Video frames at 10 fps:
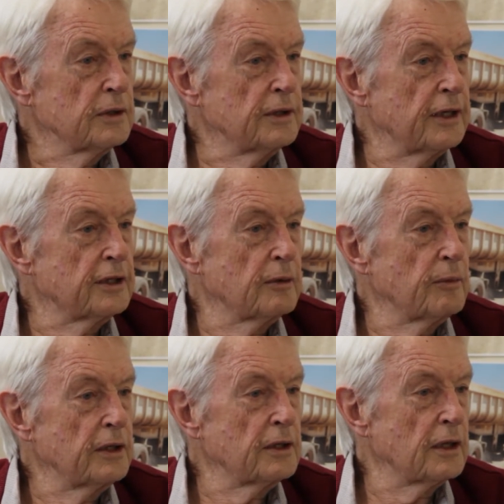
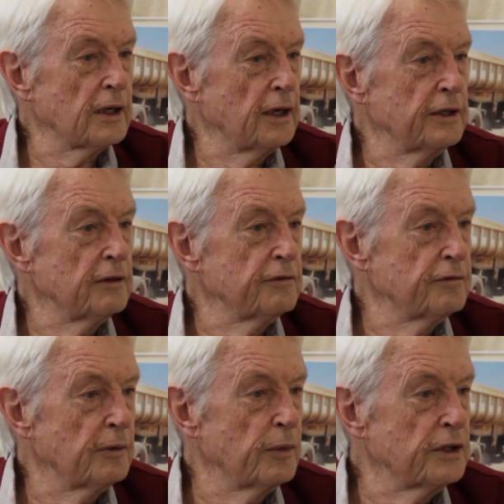detrimental kind of
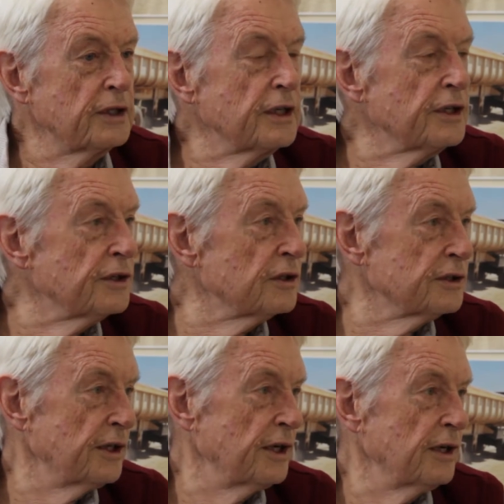
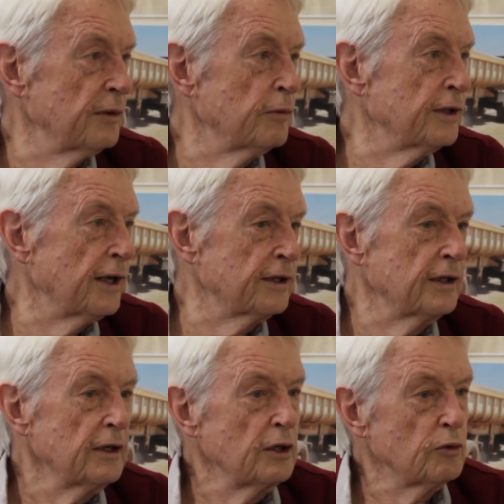materials there, that
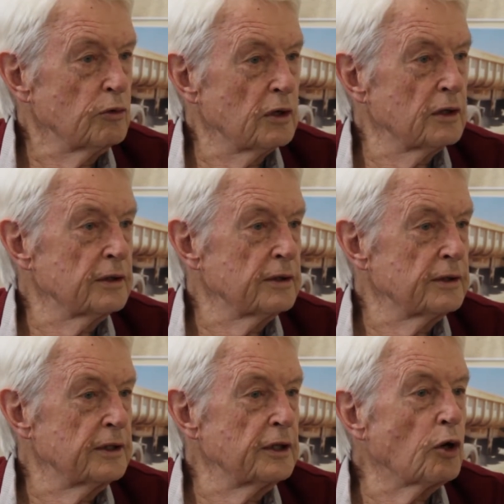will
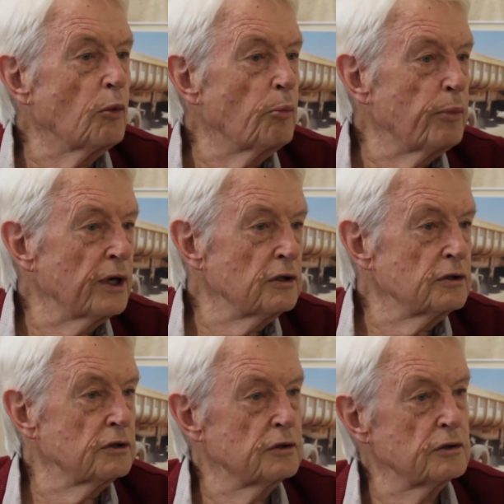
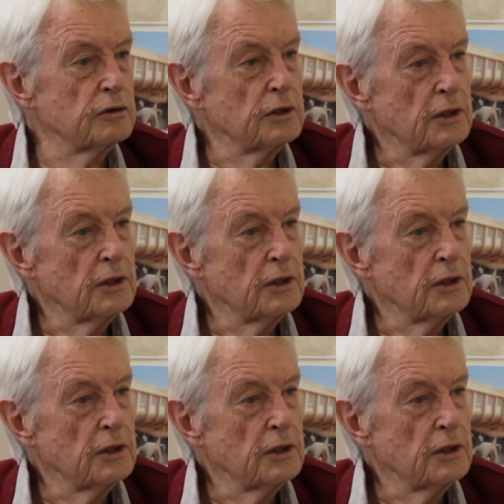decompose to